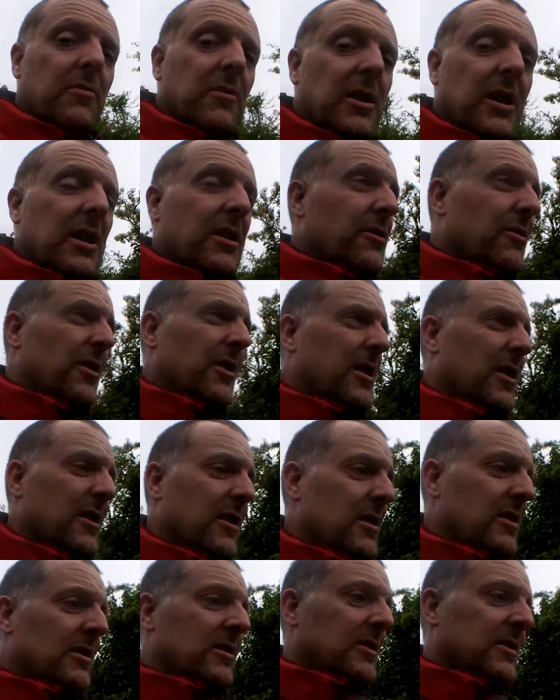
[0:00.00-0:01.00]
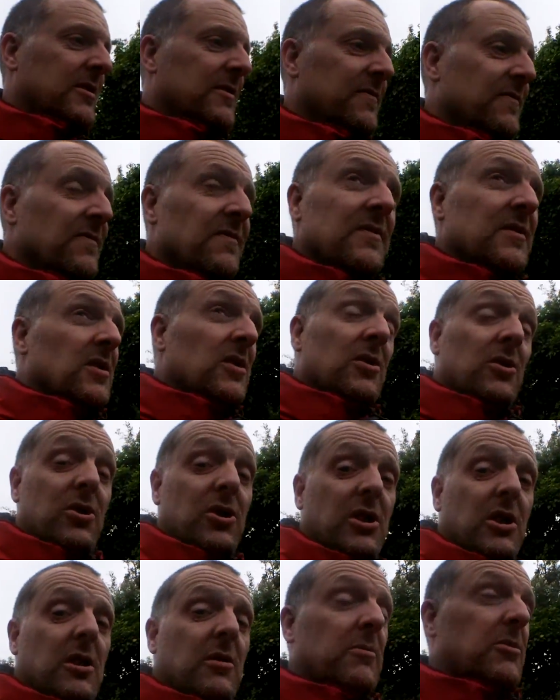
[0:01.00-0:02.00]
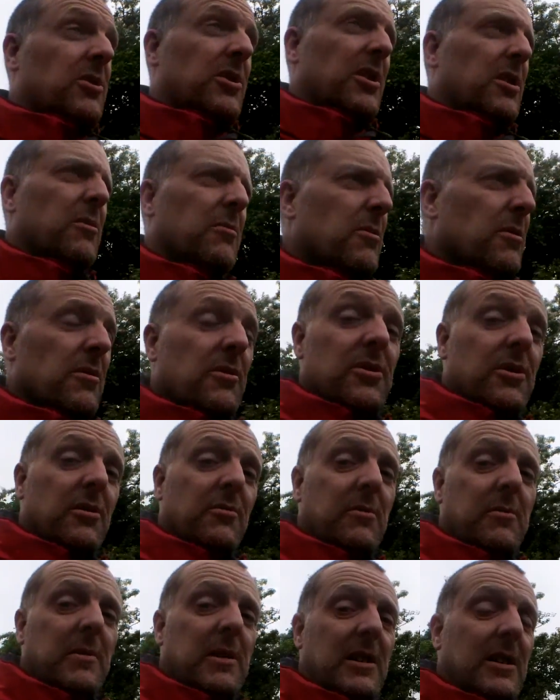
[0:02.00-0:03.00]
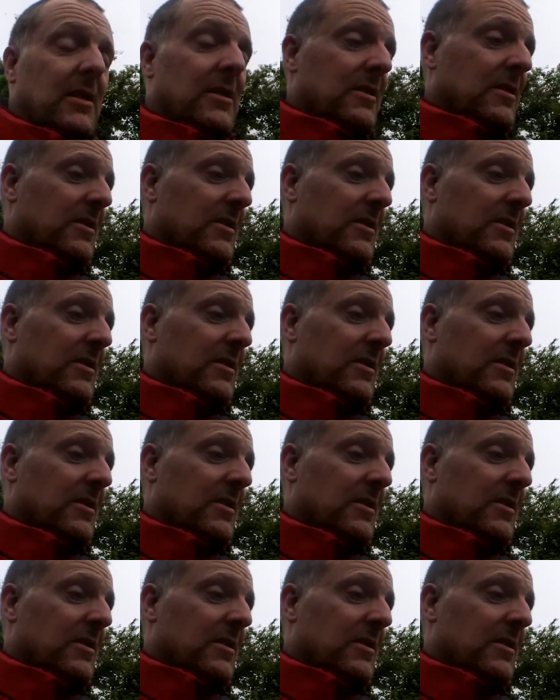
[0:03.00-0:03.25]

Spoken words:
now, she'd come and sit in a workshop with me.